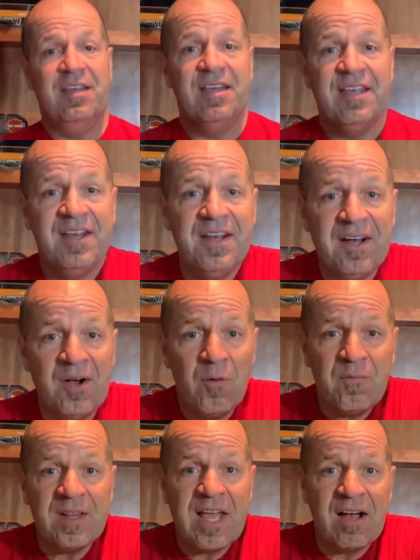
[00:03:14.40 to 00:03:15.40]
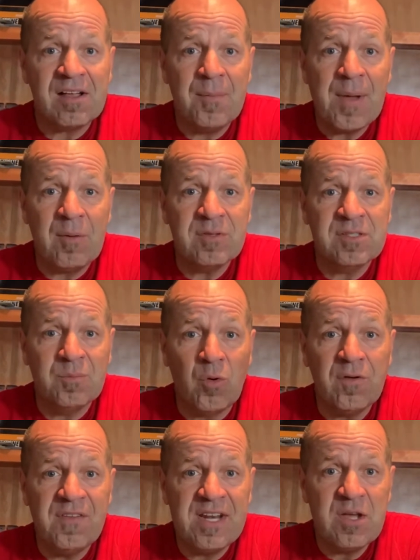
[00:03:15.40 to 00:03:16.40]
And hopefully I'll come out with some
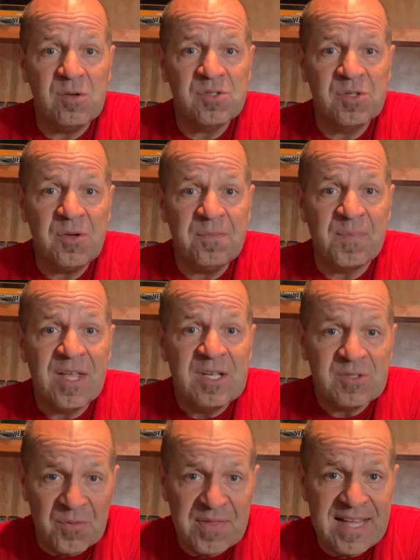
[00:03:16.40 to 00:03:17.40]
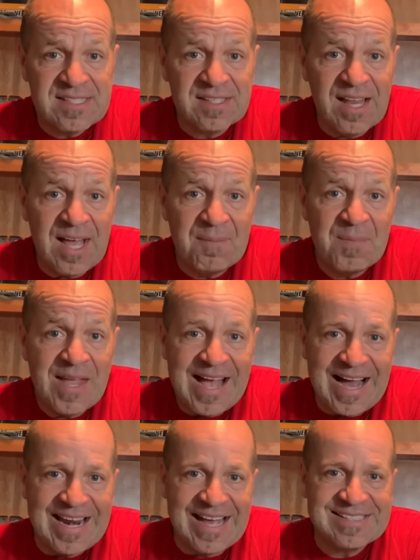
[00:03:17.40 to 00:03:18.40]
more videos soon. So thanks a lot,
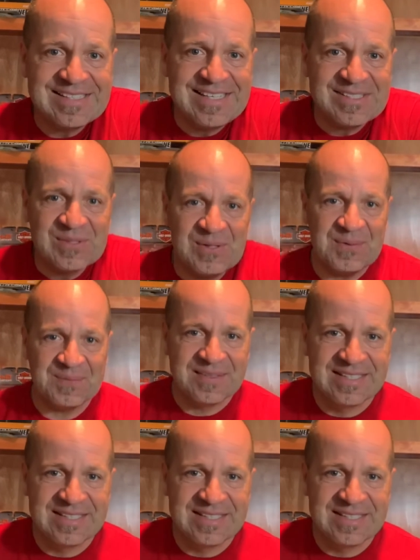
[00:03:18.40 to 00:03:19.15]
and I'll see you soon.